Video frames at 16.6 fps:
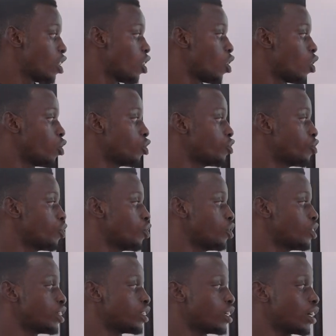Also,
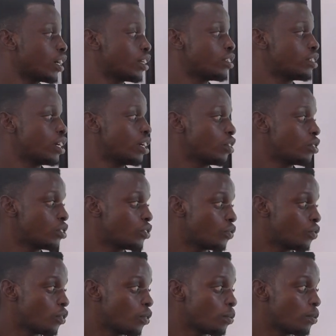the second cycle is
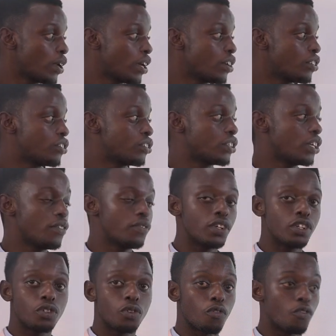from age
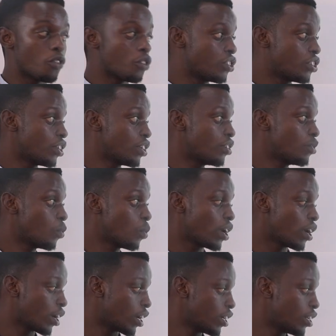7 to 14,
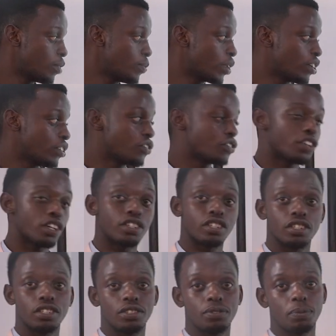where academic
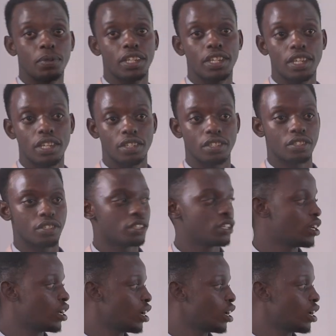instructions begins.